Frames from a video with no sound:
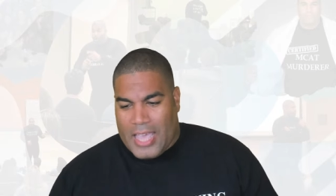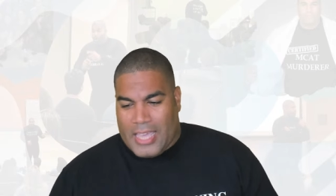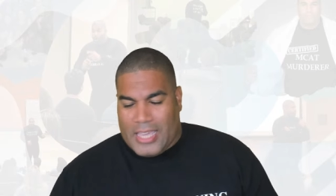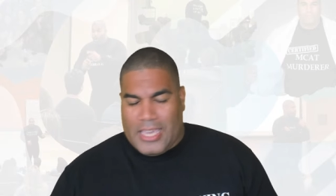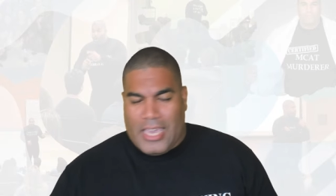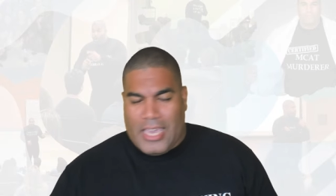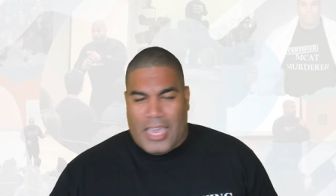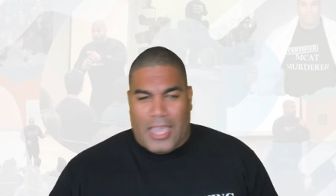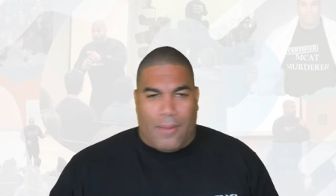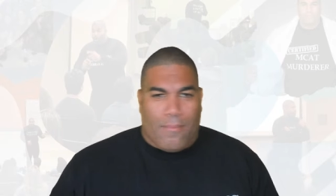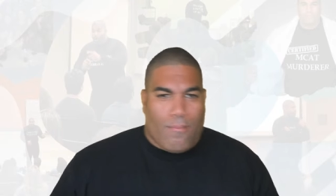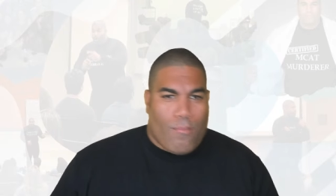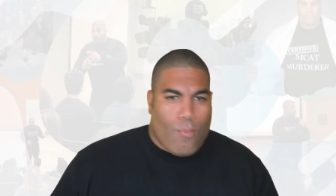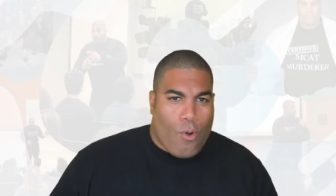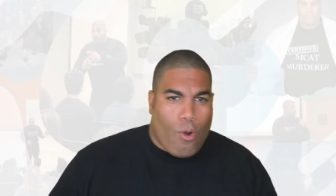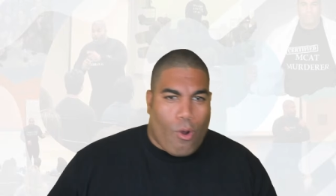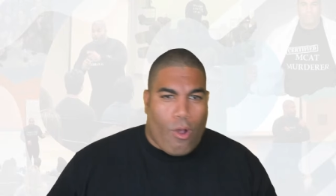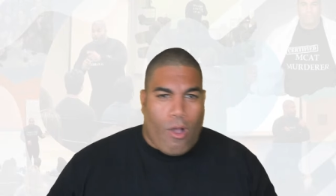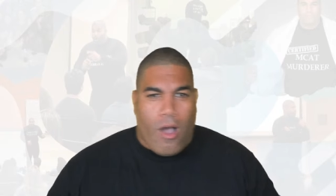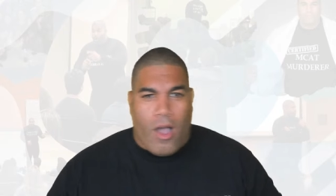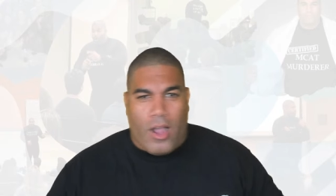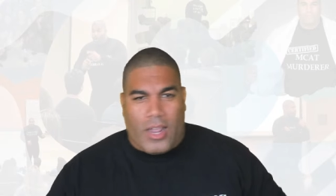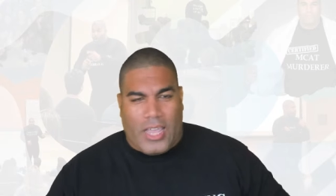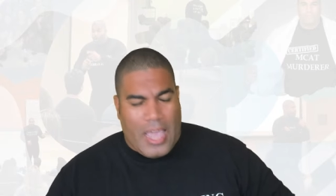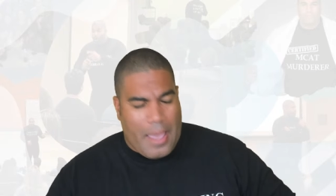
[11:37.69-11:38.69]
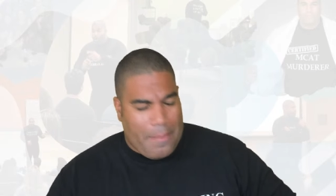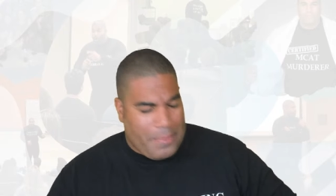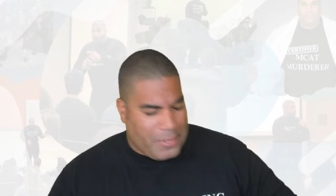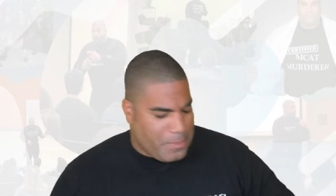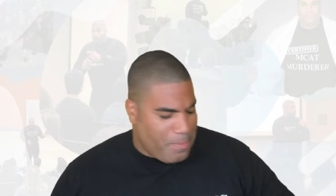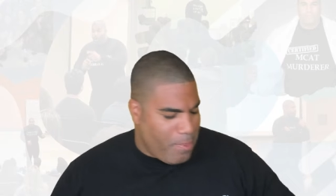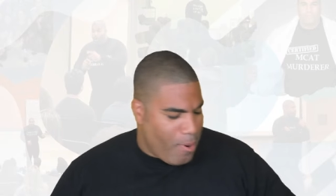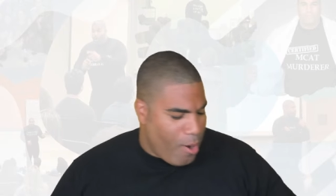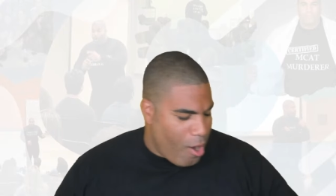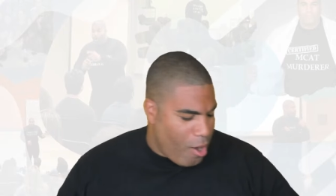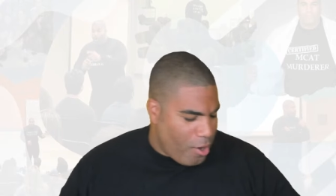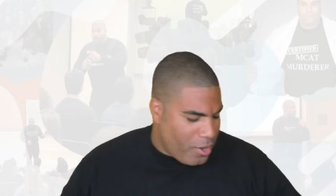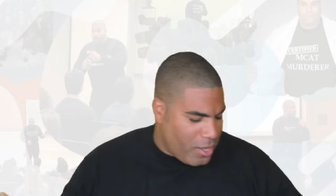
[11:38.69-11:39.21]
get more on campus
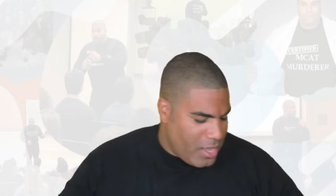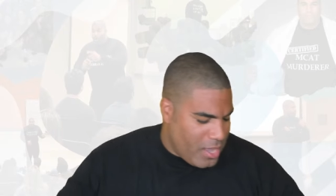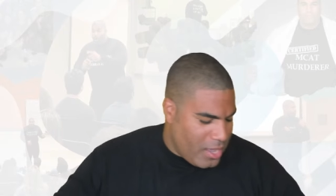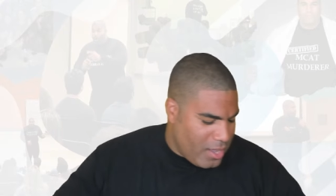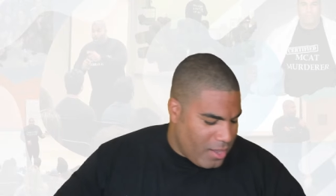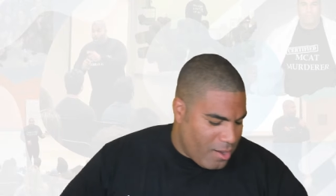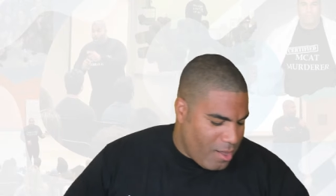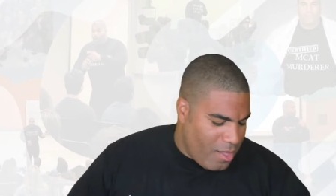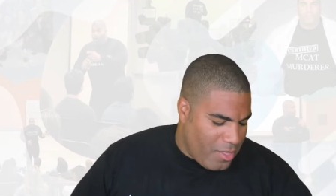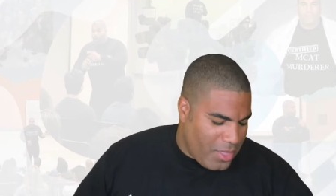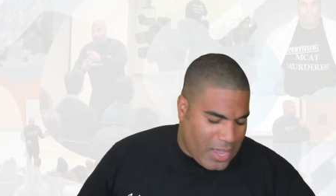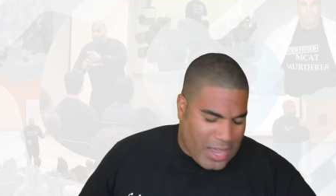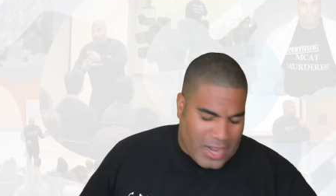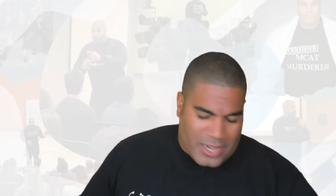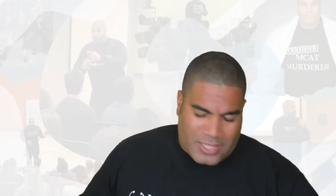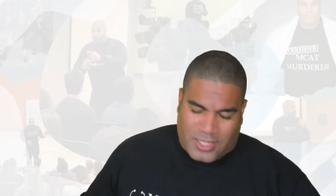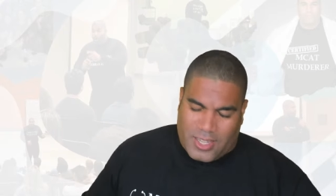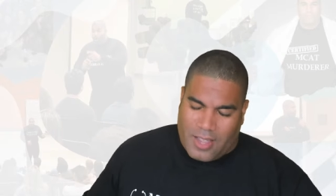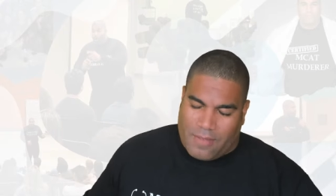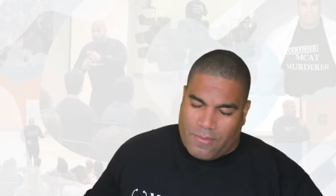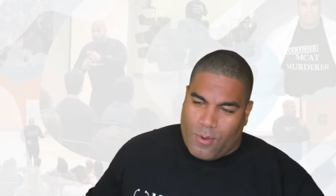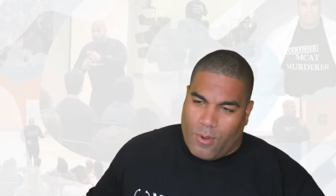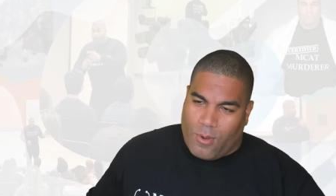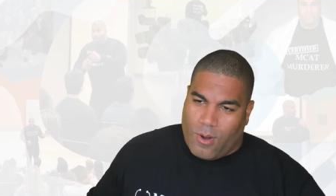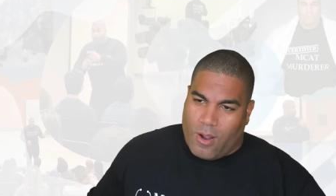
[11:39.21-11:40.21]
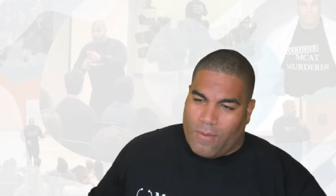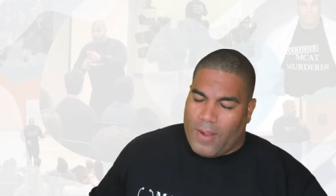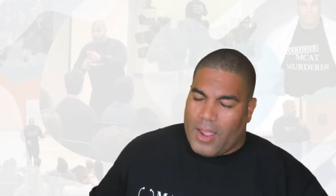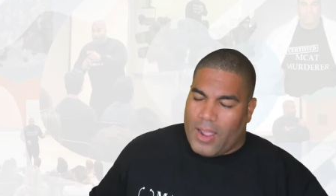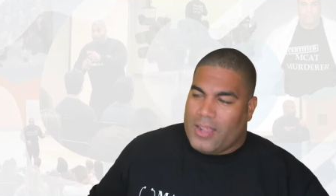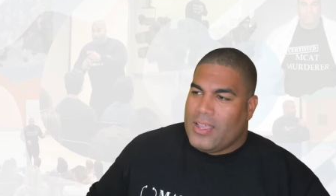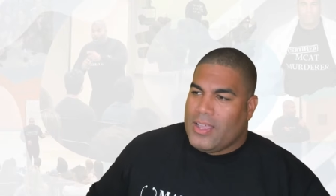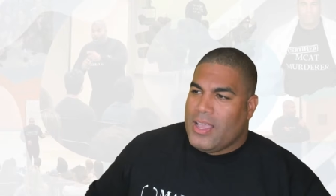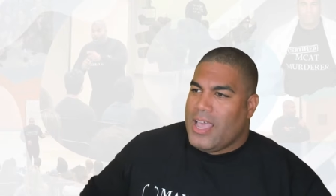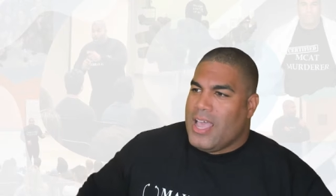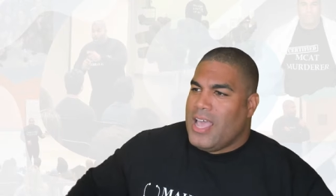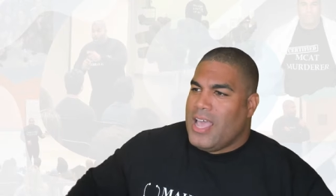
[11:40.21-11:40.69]
parking and all that kind of stuff going on, right?